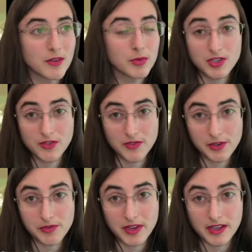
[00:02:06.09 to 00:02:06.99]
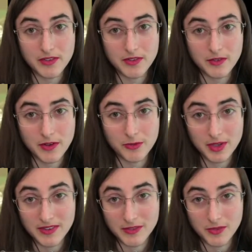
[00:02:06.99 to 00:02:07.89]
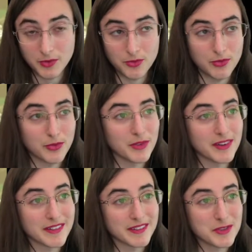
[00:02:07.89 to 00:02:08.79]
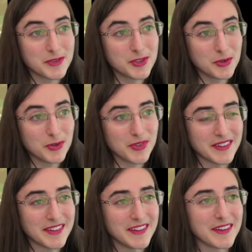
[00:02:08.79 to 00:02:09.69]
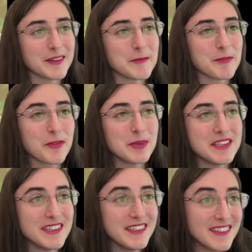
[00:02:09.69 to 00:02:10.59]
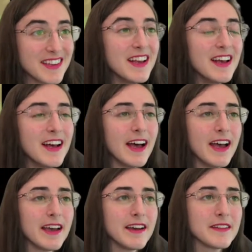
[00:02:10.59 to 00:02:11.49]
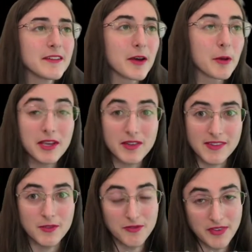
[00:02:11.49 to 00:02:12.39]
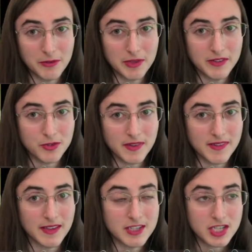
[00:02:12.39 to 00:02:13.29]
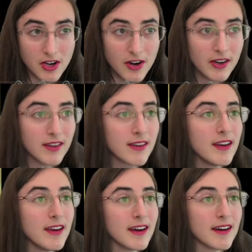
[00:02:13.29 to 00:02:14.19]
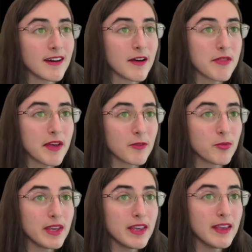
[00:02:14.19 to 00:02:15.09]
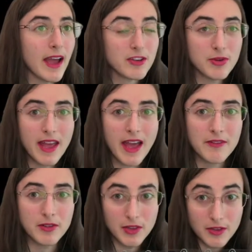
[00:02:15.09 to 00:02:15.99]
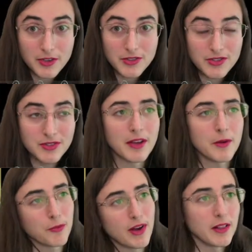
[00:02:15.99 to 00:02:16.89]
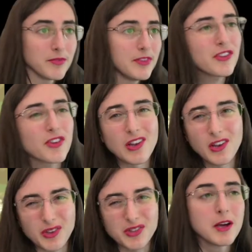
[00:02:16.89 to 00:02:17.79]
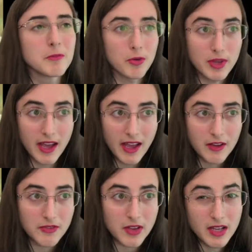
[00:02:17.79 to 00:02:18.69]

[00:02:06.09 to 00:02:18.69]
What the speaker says: Which is a very valid reason to choose a species, and because it's a very interesting shark that we actually have a lot, well, not a lot, but we have